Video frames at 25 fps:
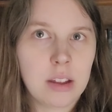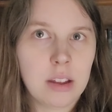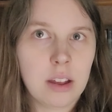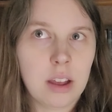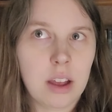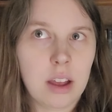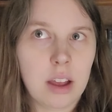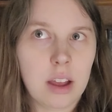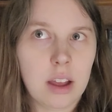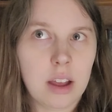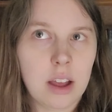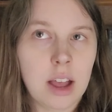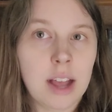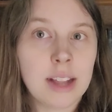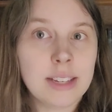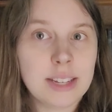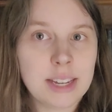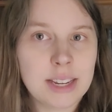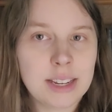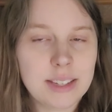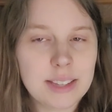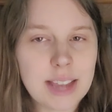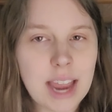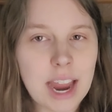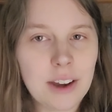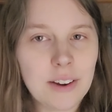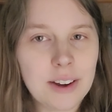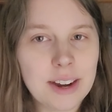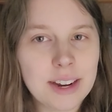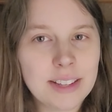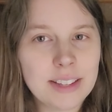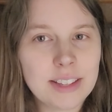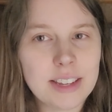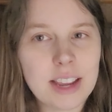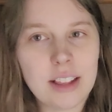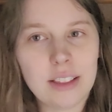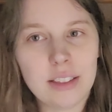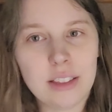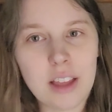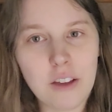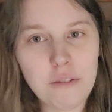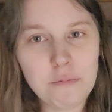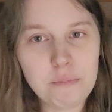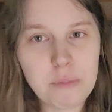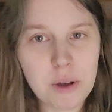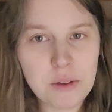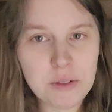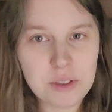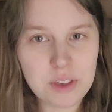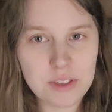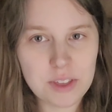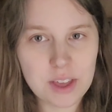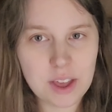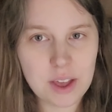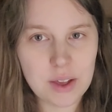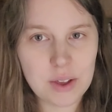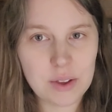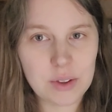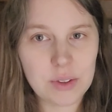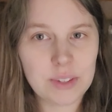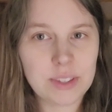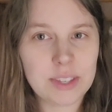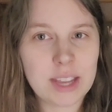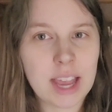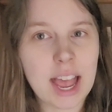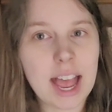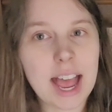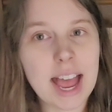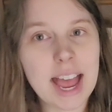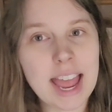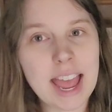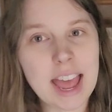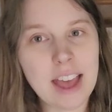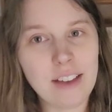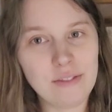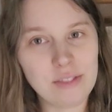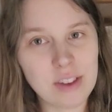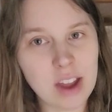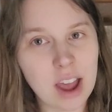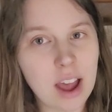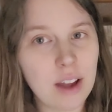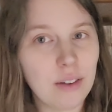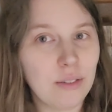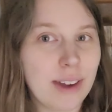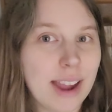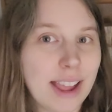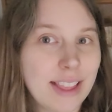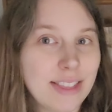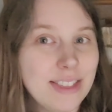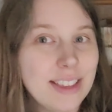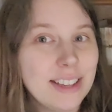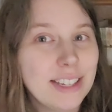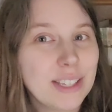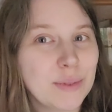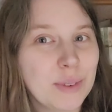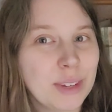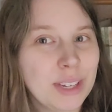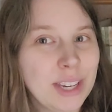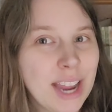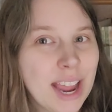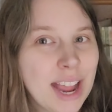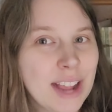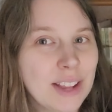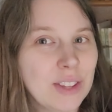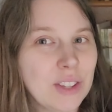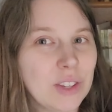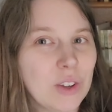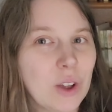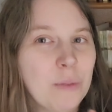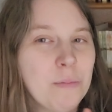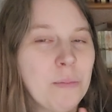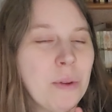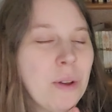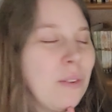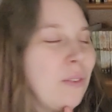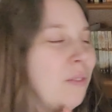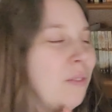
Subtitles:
Hunting Sirens. I love both of those. I have not read this one yet, so I'm